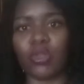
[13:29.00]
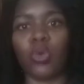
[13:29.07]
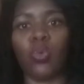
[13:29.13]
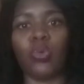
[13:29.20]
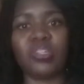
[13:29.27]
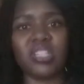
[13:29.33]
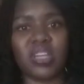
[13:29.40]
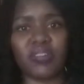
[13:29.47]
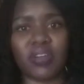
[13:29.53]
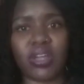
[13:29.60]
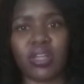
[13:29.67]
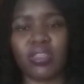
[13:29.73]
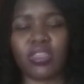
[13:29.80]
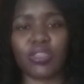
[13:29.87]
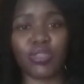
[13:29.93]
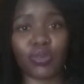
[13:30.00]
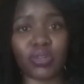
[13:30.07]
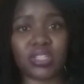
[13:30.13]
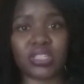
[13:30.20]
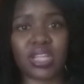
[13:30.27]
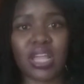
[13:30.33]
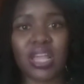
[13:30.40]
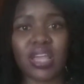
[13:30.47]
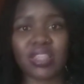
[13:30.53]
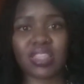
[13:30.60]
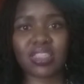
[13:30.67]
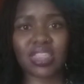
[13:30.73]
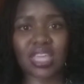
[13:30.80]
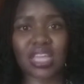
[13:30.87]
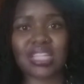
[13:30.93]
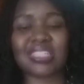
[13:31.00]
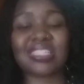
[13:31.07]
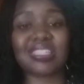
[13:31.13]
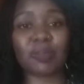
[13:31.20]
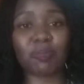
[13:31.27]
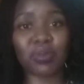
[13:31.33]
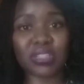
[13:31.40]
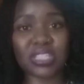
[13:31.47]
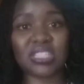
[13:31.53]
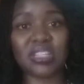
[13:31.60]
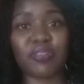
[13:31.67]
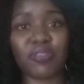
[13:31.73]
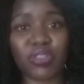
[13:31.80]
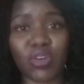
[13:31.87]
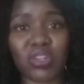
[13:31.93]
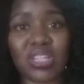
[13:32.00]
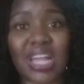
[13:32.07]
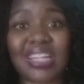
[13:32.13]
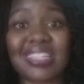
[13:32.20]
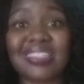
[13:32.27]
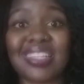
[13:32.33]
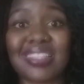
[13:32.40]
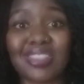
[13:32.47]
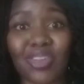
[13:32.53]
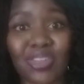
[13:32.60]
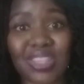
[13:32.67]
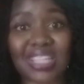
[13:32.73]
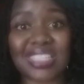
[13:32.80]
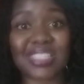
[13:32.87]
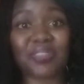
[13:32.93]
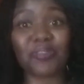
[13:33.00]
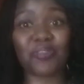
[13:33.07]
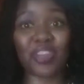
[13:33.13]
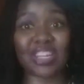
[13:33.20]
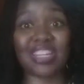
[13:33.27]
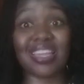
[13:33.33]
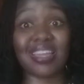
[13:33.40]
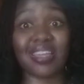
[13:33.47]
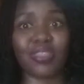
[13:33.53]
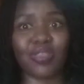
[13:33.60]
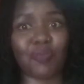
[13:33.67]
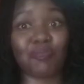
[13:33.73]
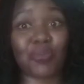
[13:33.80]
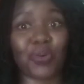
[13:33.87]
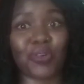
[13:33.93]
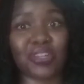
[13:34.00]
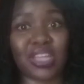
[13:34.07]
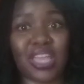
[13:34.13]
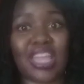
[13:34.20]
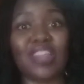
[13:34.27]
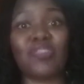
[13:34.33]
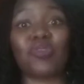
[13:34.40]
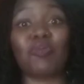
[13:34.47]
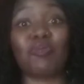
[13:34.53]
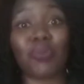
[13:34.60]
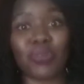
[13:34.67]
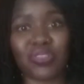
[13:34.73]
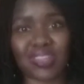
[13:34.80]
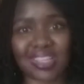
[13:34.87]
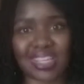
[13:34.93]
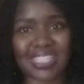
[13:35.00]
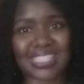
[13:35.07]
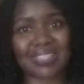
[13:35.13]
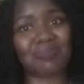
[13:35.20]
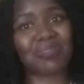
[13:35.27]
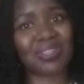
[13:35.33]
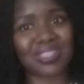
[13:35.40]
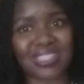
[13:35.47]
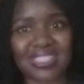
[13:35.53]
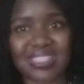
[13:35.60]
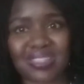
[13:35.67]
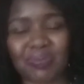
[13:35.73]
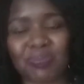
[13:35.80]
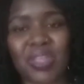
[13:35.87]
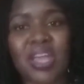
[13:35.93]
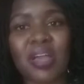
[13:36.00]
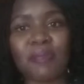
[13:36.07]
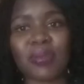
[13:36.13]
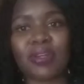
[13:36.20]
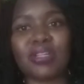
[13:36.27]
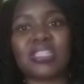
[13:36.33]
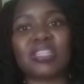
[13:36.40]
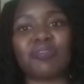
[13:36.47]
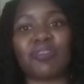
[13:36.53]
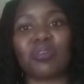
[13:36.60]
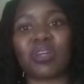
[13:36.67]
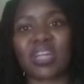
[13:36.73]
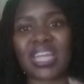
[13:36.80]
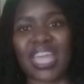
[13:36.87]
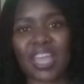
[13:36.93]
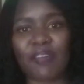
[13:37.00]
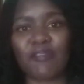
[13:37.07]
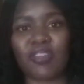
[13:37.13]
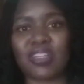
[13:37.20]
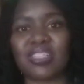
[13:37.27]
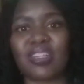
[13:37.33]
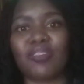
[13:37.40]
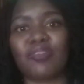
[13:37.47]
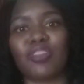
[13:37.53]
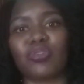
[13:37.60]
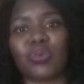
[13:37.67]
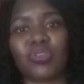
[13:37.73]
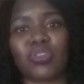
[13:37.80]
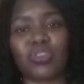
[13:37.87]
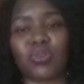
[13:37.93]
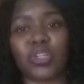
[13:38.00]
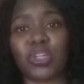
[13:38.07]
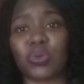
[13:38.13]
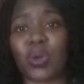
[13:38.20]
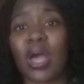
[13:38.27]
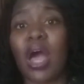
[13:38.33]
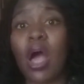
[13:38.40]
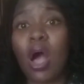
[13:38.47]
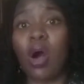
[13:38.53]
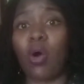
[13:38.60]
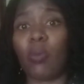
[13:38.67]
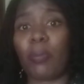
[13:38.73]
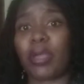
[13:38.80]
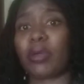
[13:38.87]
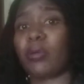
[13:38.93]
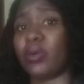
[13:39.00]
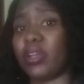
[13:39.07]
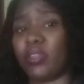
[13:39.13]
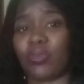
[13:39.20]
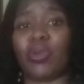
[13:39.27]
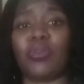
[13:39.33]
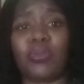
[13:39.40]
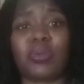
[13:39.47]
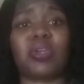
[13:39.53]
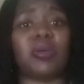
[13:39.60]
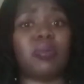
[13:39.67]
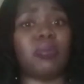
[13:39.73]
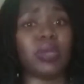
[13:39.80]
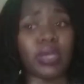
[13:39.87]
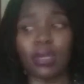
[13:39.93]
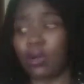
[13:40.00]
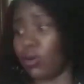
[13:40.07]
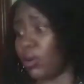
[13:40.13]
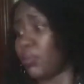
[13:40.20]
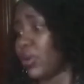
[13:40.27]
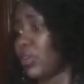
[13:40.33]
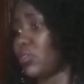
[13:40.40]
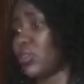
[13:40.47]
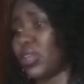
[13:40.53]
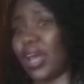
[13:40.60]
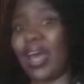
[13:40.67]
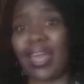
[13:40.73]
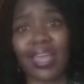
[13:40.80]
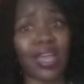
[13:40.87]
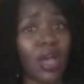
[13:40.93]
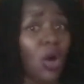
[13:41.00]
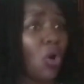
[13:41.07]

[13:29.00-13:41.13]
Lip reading: Whatever the thought. The thing is, it's a positive thought, and it's a thought that's feeding the body into boosting its immune system. Because if you cave yourself into a situation where, oh my God, it's going to kill me, I'm going to die,